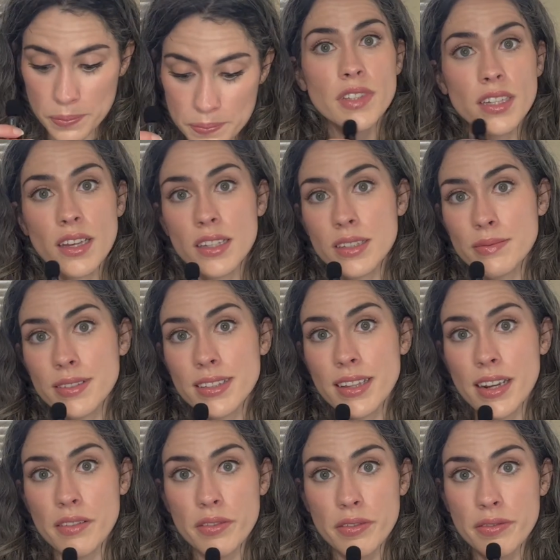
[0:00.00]
The next book that
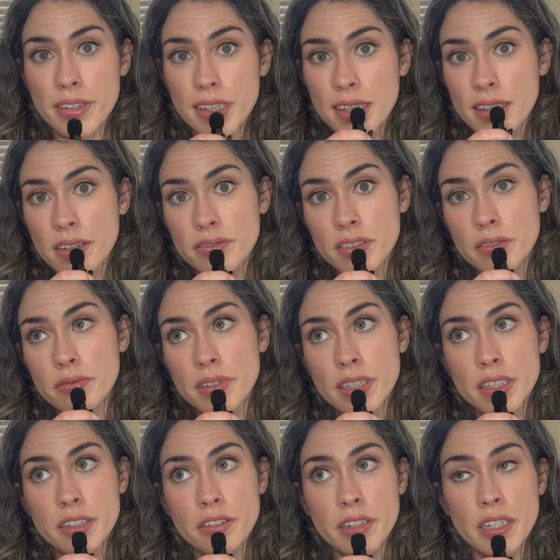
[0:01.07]
I would really love to read
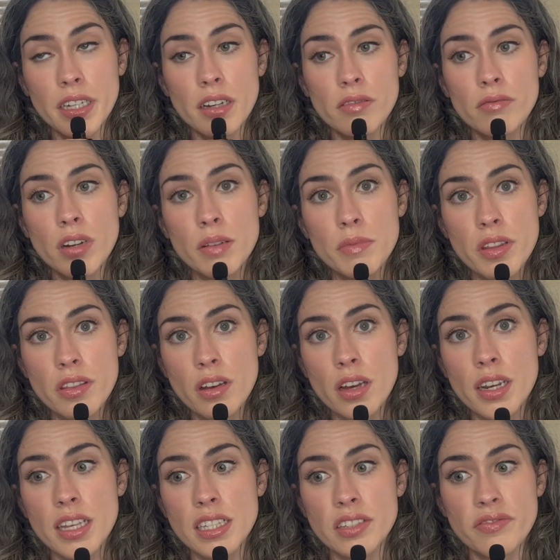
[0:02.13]
during
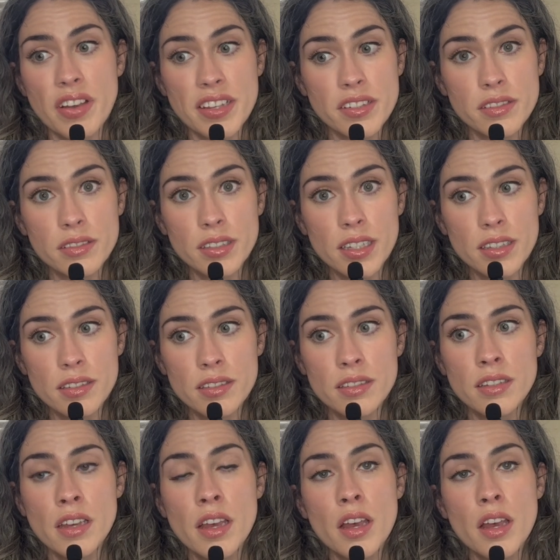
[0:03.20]
Realmathon is Vesseless,